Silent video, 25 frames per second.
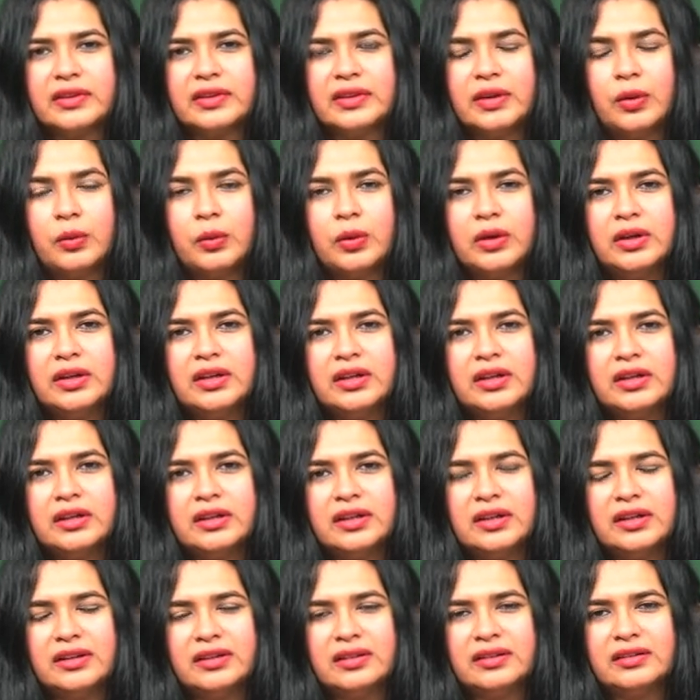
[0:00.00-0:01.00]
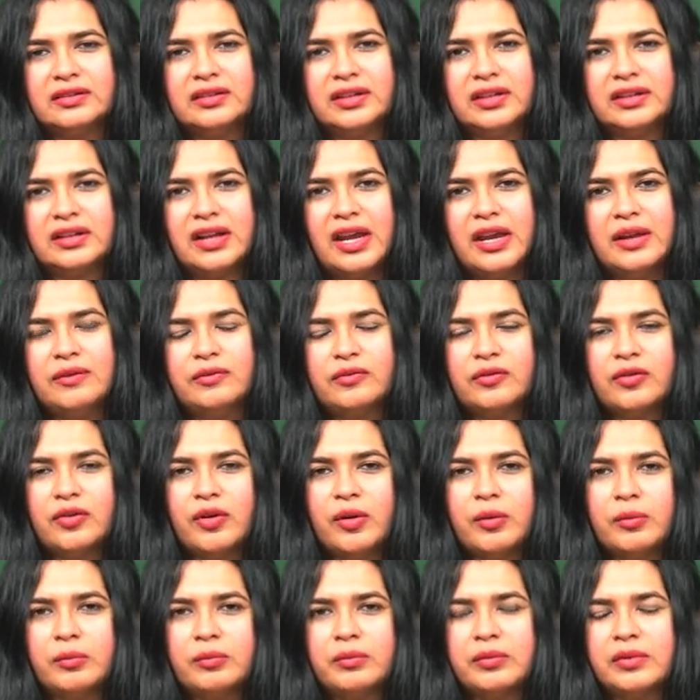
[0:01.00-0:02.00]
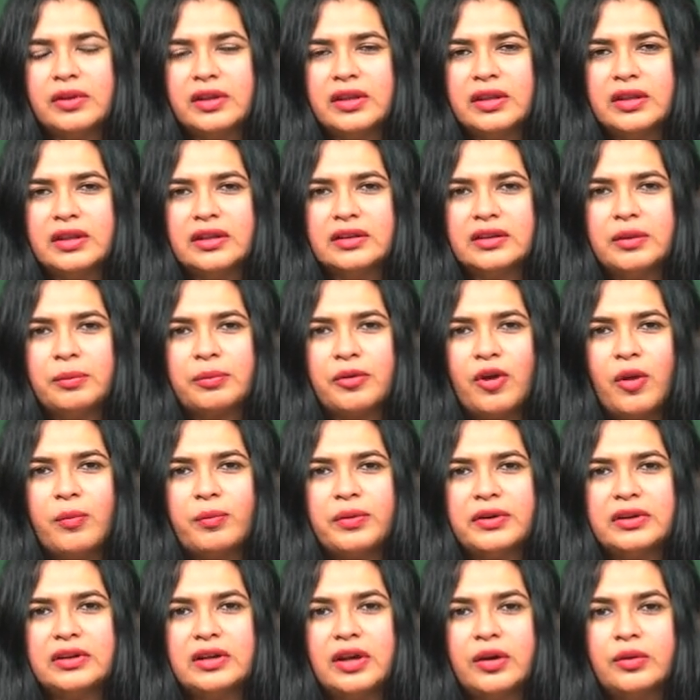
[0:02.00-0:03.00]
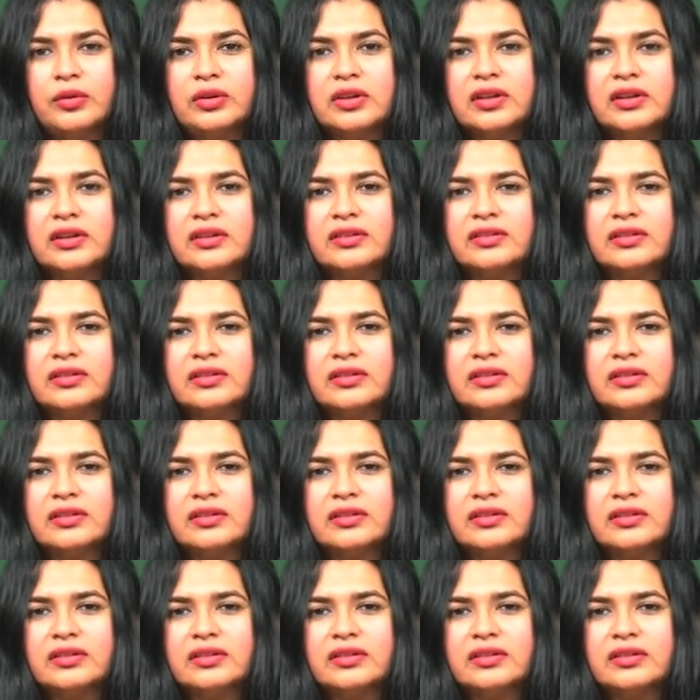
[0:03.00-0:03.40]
The word is derived from the proper noun,